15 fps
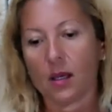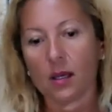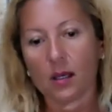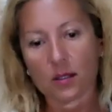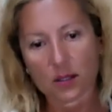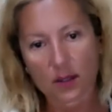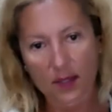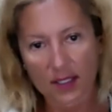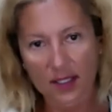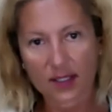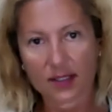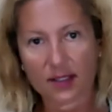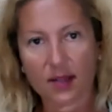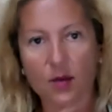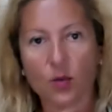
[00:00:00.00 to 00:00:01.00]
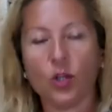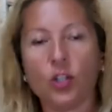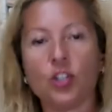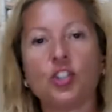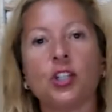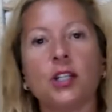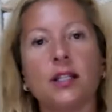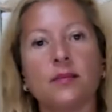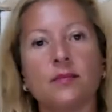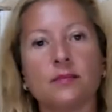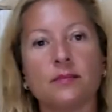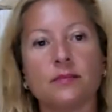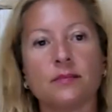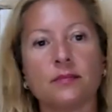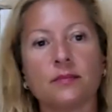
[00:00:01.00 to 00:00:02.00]
So this is another worksheet
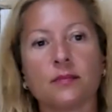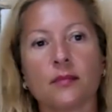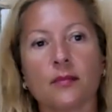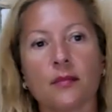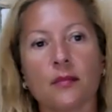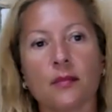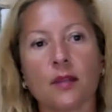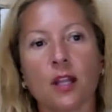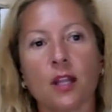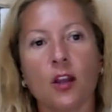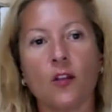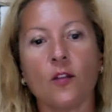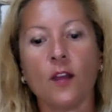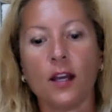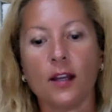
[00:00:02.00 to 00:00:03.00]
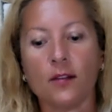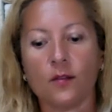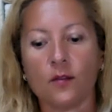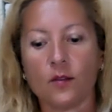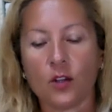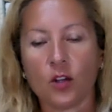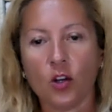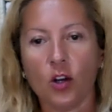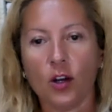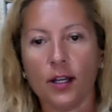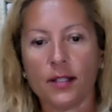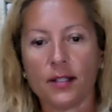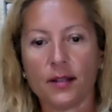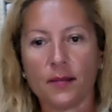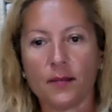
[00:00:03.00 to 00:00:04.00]
that the client